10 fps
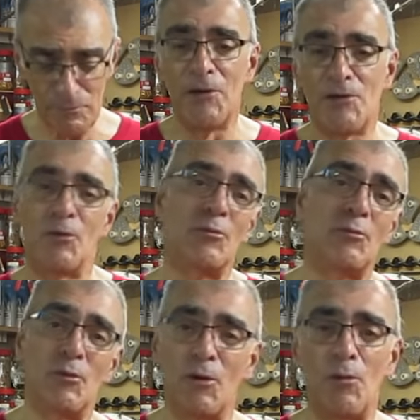So
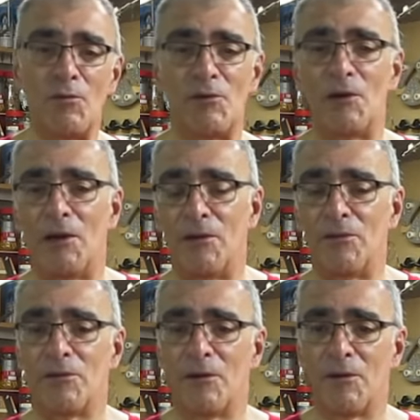we'll go over to the
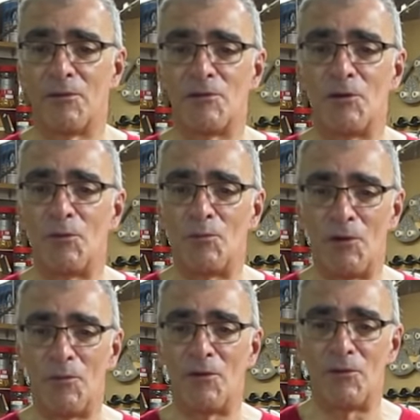lathe and I'll show you my
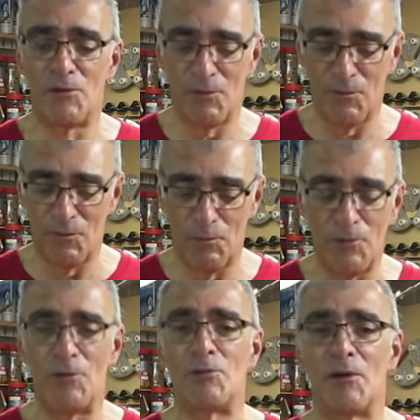methods of
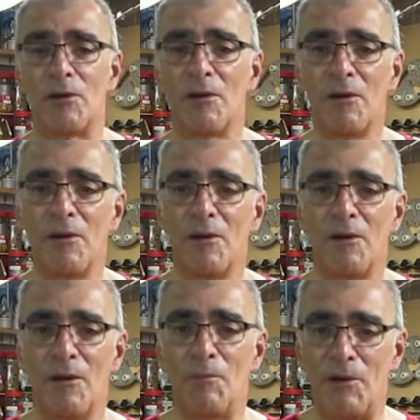producing
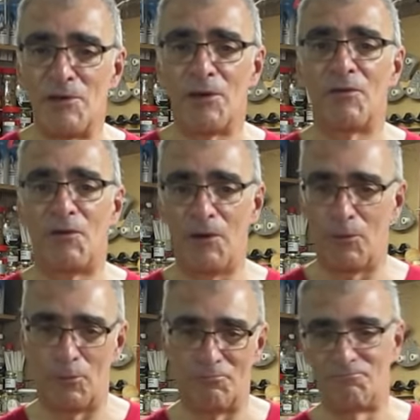a basic finial.
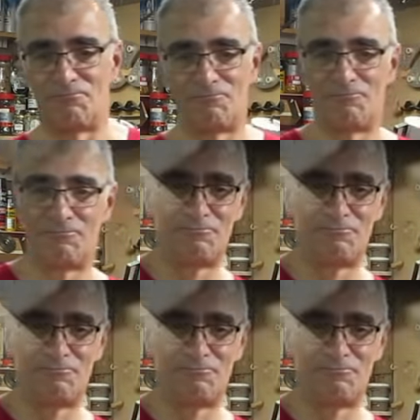Okay,